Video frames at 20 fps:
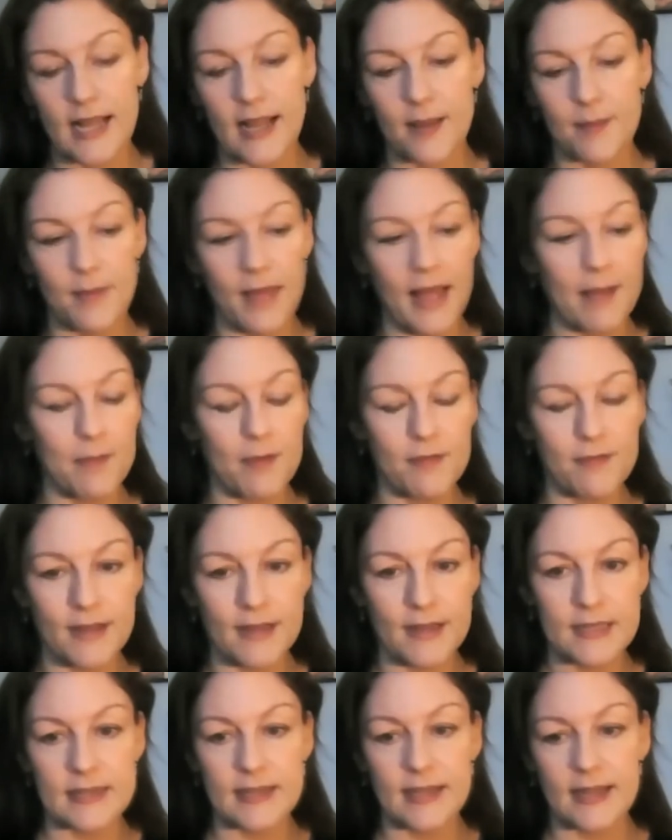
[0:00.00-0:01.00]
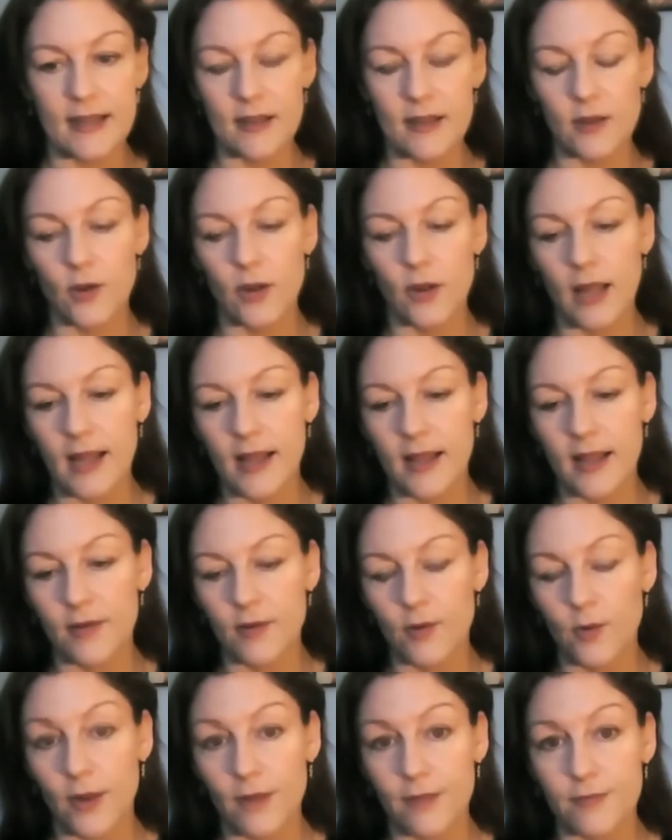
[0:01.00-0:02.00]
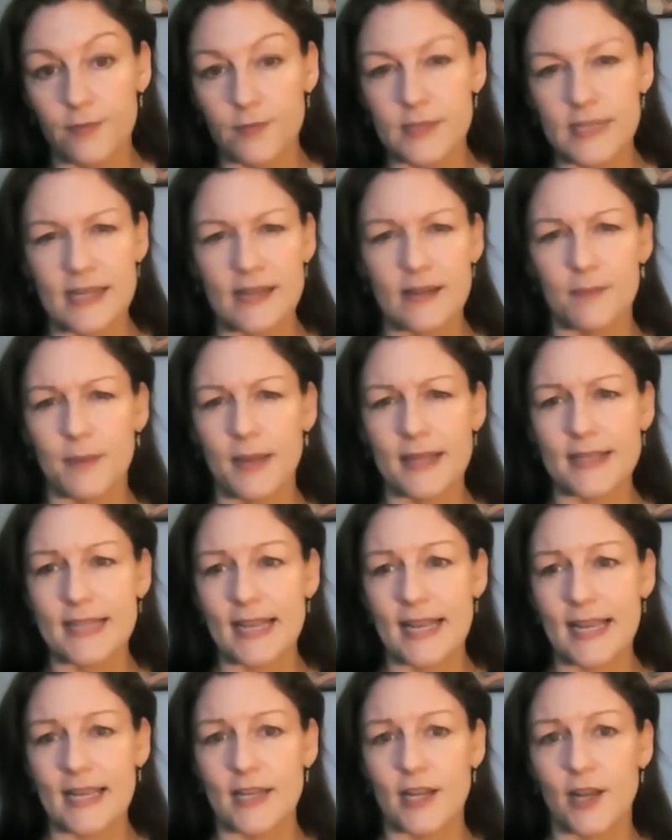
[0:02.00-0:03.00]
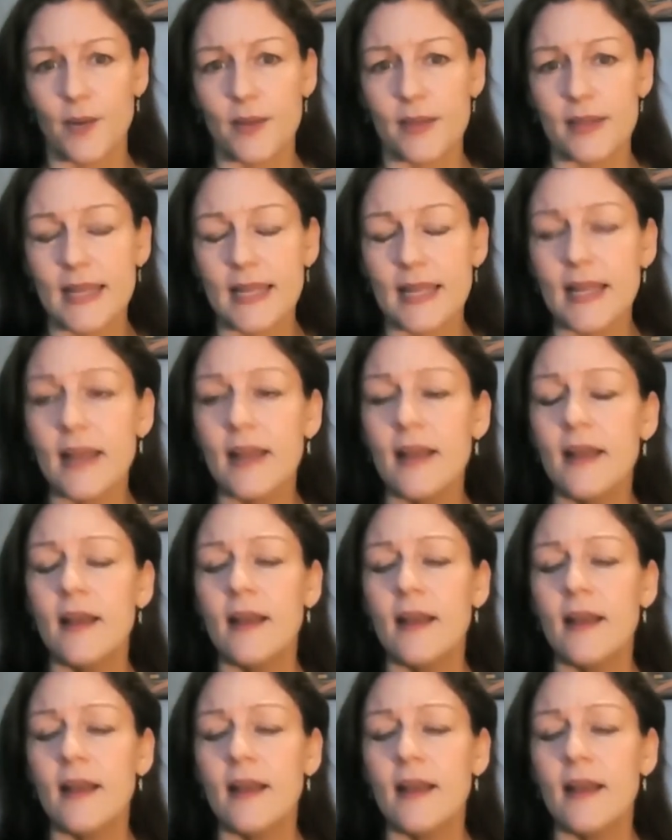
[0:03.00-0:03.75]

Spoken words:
Emma founded that about a decade ago, I think.